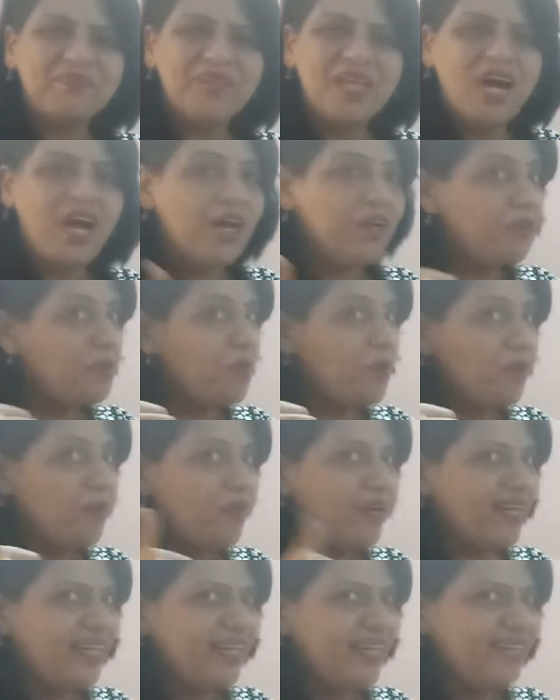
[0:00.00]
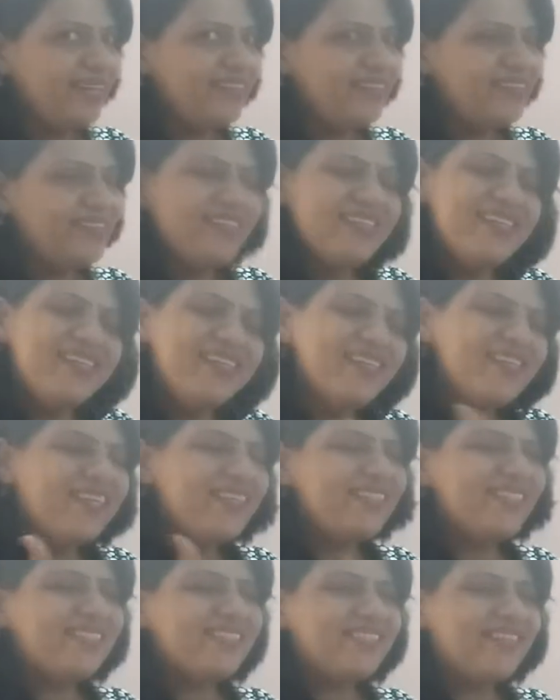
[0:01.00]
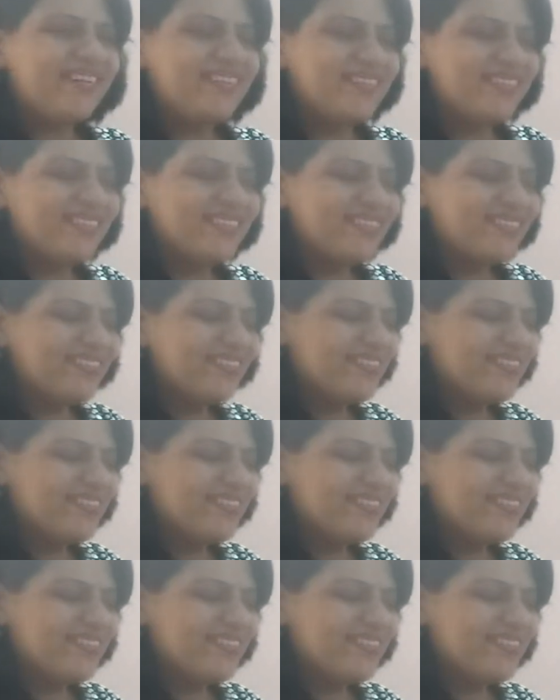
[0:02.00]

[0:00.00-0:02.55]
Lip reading: Are you all ready? Let's start.